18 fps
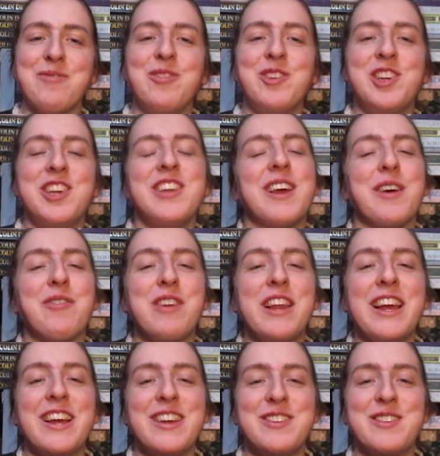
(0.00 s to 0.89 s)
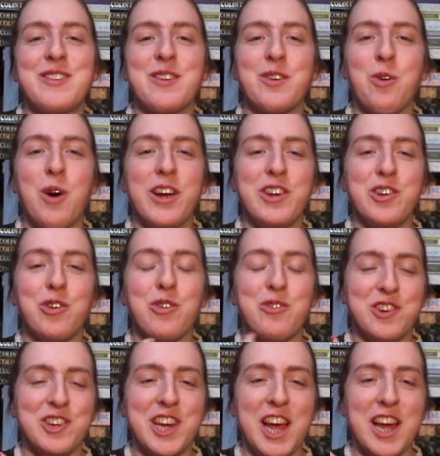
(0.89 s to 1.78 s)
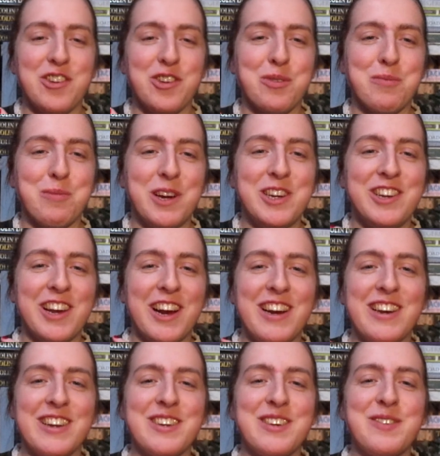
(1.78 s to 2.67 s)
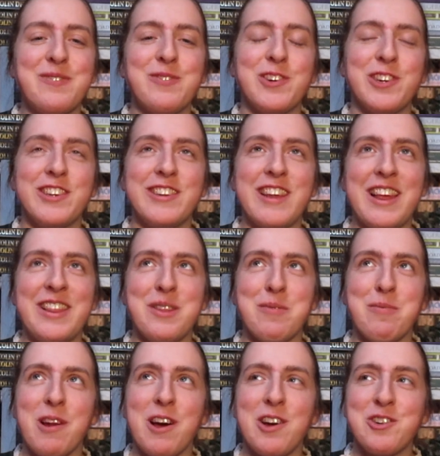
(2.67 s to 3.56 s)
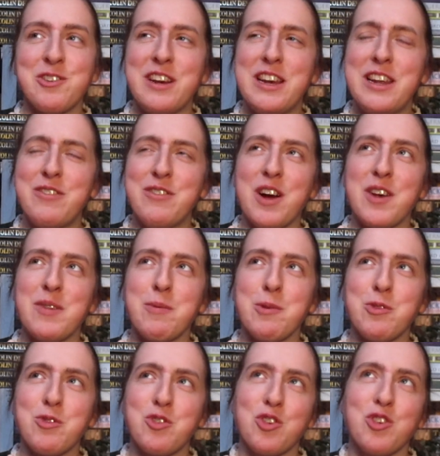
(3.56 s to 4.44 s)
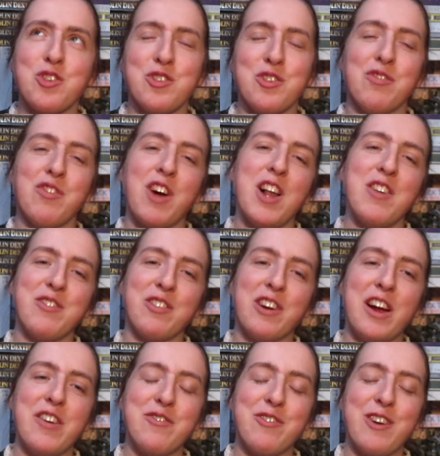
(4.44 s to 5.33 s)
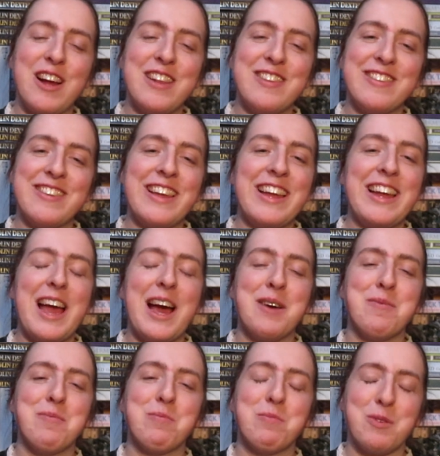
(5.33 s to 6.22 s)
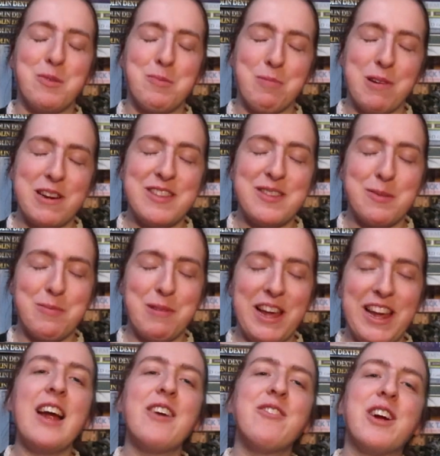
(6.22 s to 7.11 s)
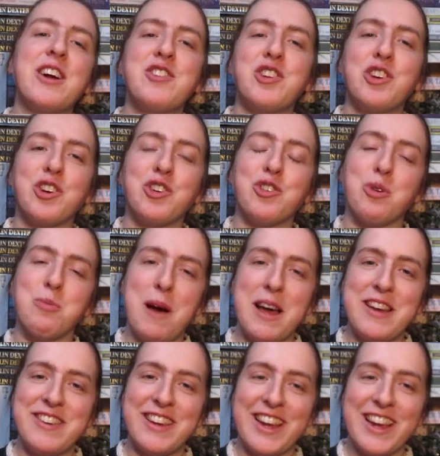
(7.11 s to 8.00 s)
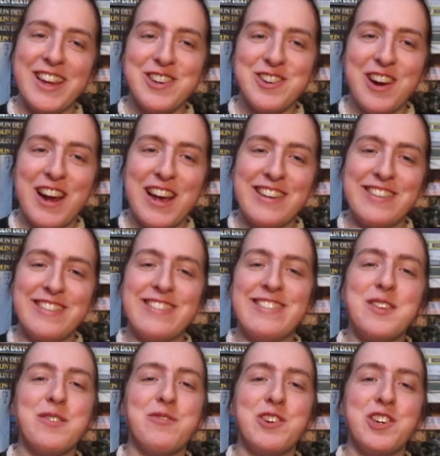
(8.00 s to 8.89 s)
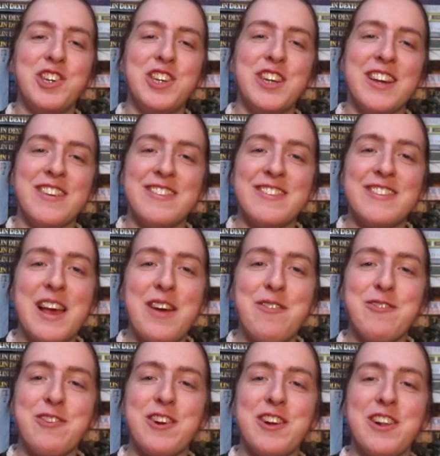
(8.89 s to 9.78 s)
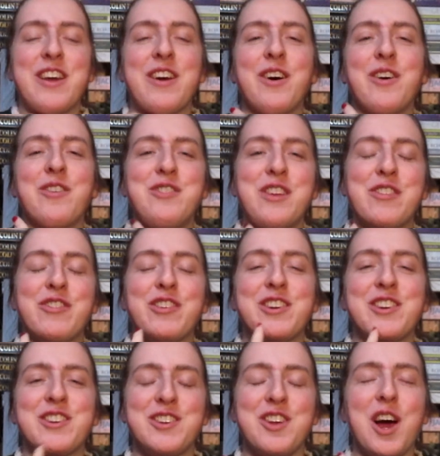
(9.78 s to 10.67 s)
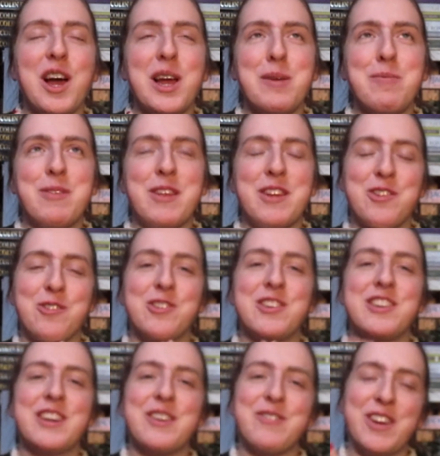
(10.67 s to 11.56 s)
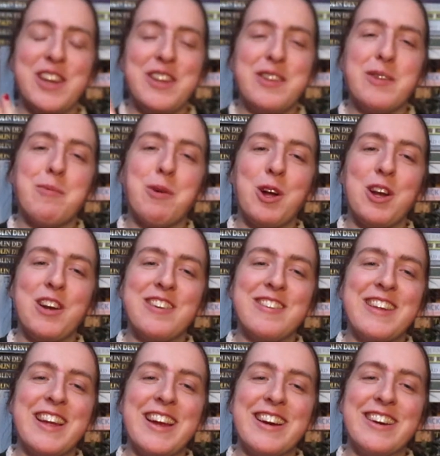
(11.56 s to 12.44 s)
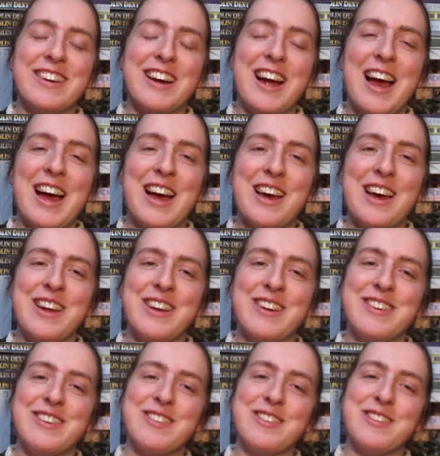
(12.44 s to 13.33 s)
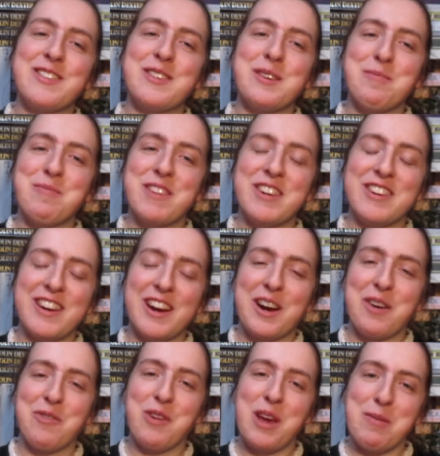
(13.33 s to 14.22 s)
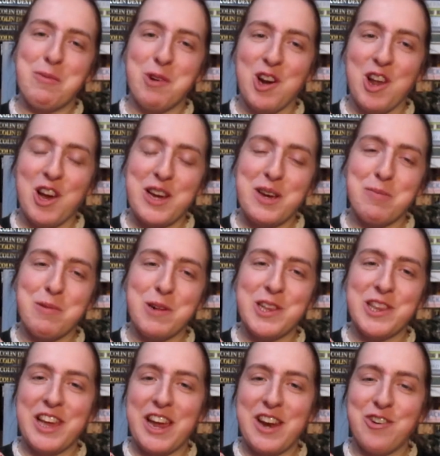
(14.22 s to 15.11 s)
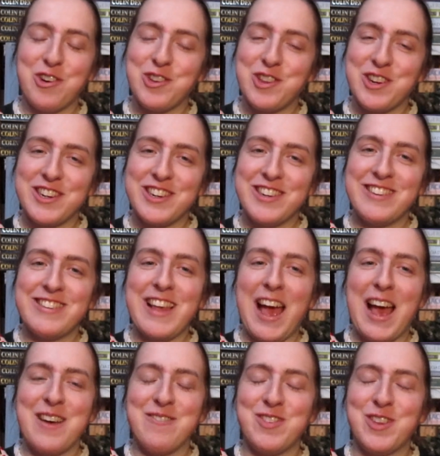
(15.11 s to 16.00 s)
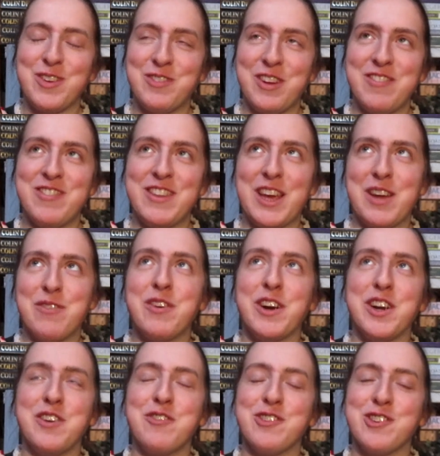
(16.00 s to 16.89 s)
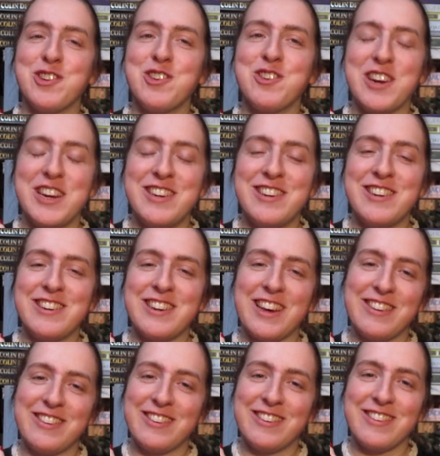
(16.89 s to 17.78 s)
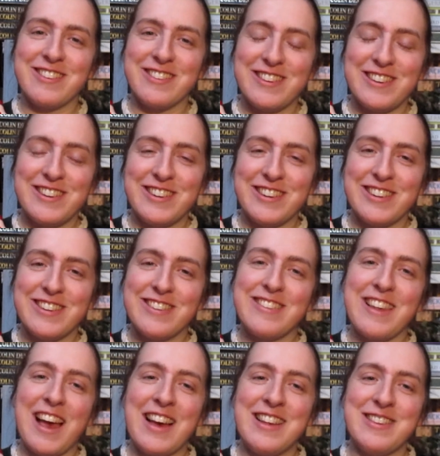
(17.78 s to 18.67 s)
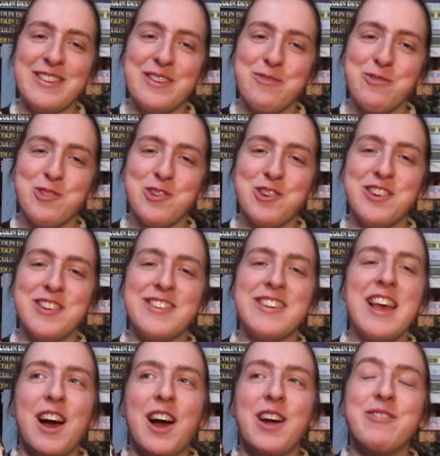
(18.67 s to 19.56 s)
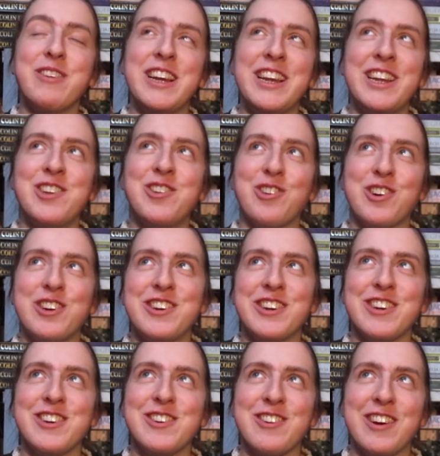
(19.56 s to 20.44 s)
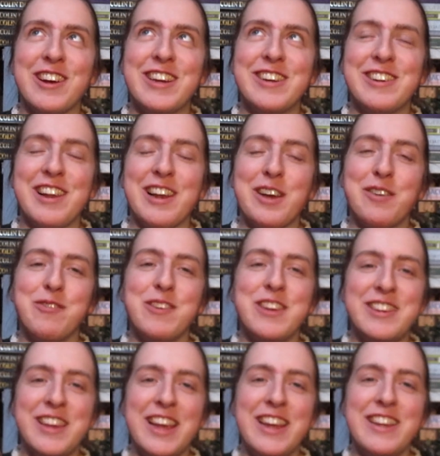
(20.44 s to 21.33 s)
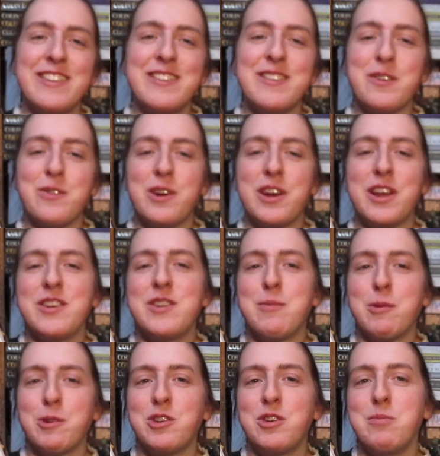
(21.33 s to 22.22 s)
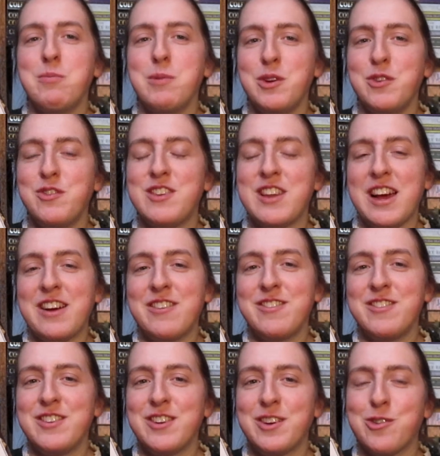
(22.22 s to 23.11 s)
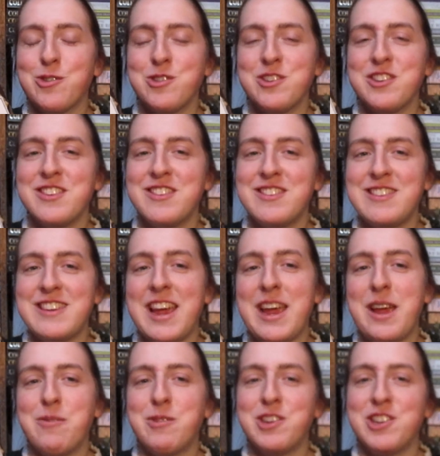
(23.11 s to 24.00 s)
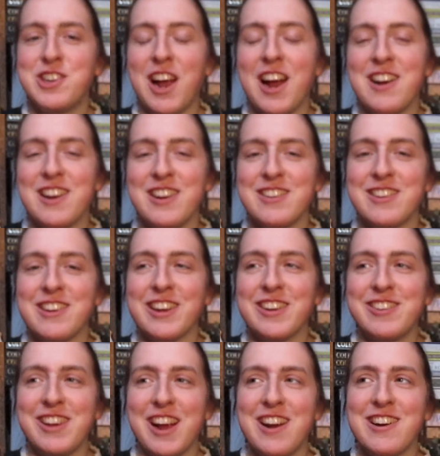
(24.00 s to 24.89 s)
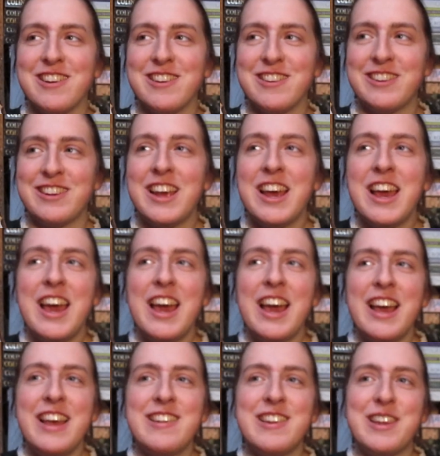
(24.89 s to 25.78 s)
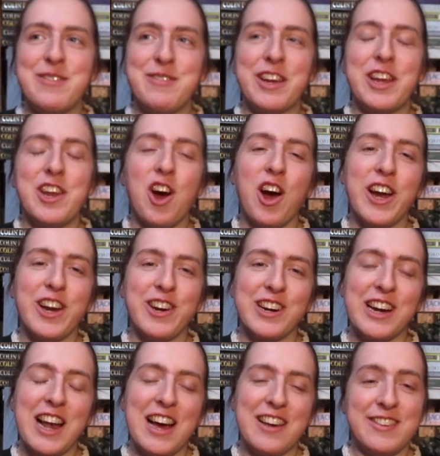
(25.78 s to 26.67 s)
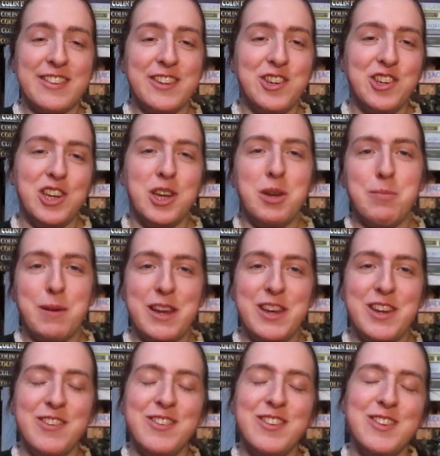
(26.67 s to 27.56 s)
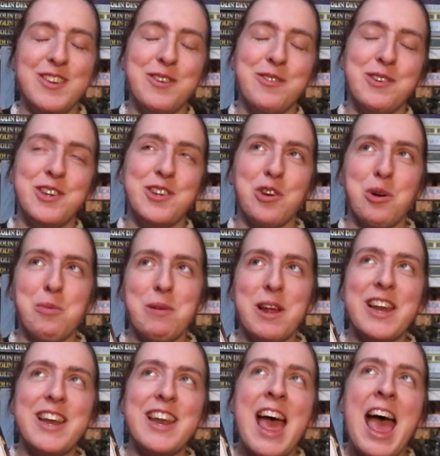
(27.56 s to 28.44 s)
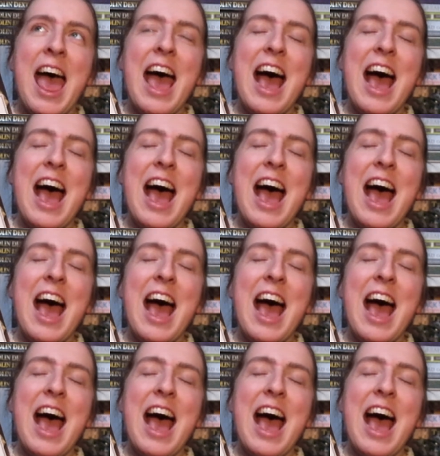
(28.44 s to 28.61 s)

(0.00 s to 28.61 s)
She definitely is quite overshadowed by Charlotte, but the plot really, I suppose, does revolve around Francie, principally around her romantic interests, of which she has several of different types. I don't want to give any spoilers here, and some that are way more likeable than others, and sometimes you get very frustrated as her decisions, as you would. I really enjoyed her trying to like fit in. So when I suppose she moves down to go to stay with Charlotte, like Charlotte is living in a higher class than she'd been used to in Dublin.